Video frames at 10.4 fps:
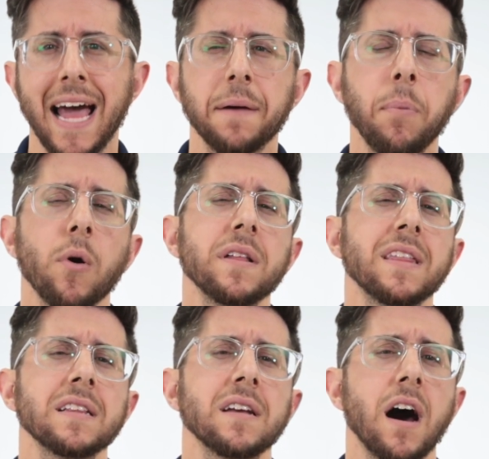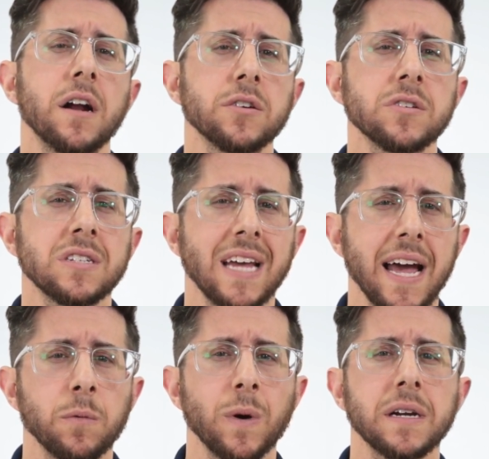An important thing to
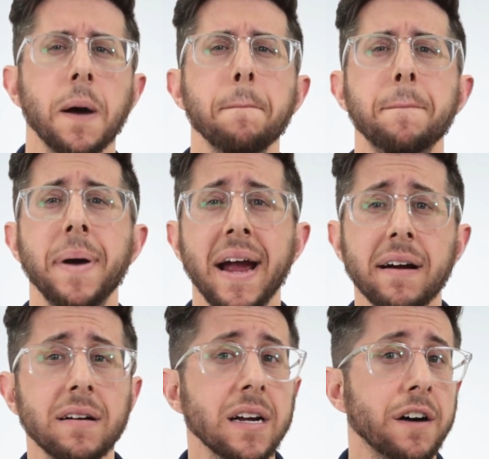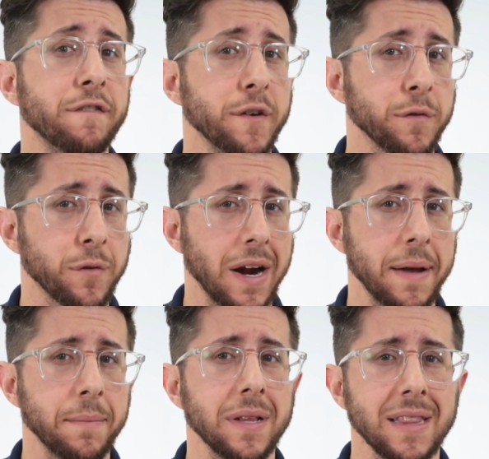understand when comparing a full
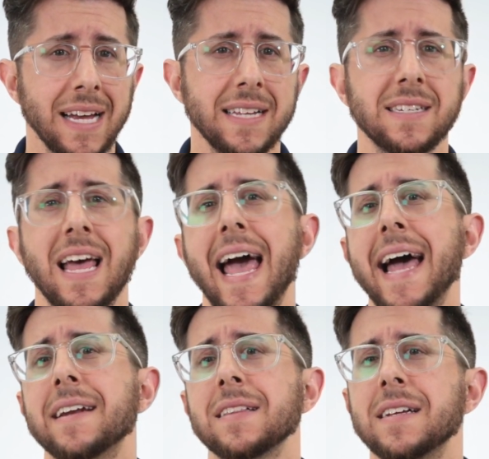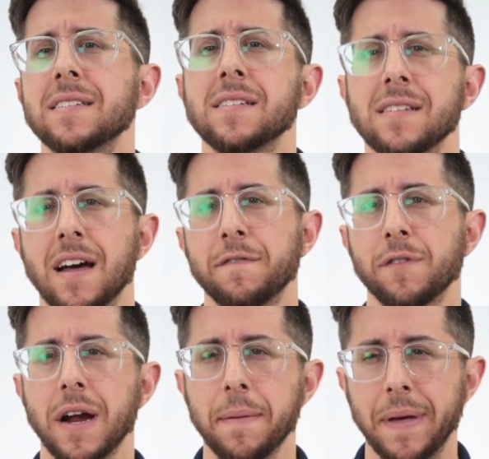frame lens and a lens designed
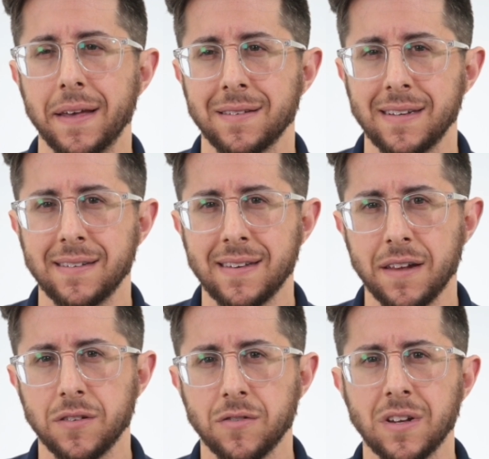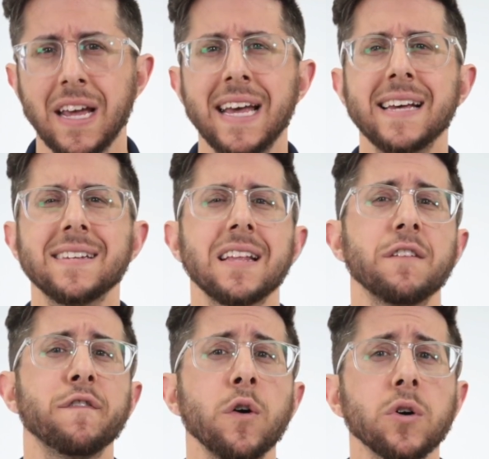for APS-C sensors is that
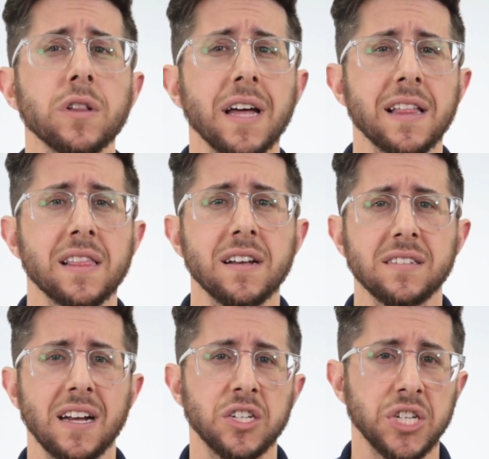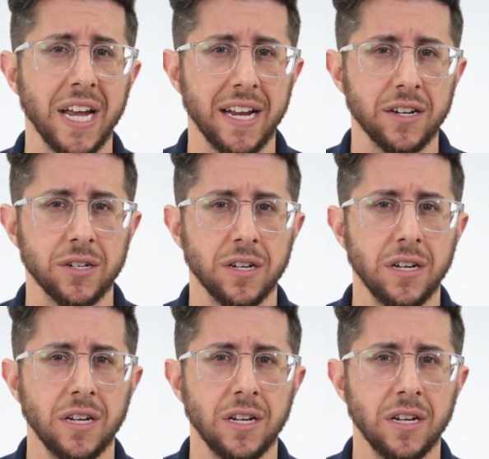the focal length does not change.